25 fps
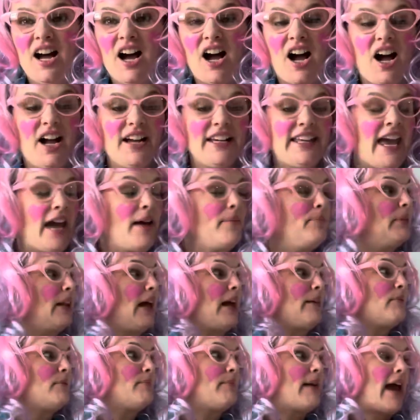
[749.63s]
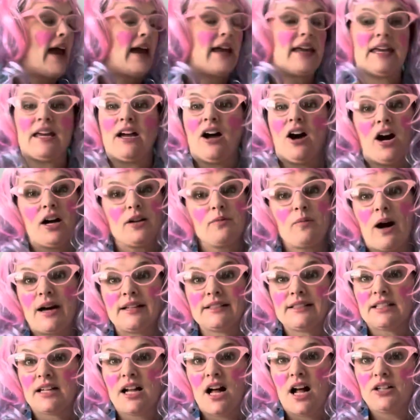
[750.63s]
I can't blame him, Maggie. I'd
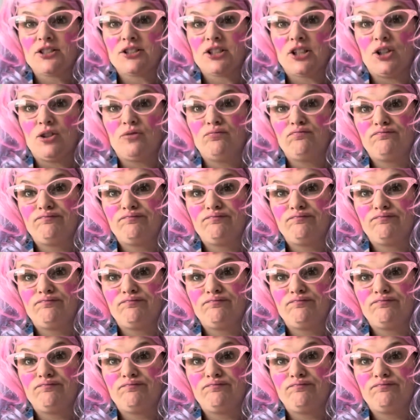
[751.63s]
want it all too.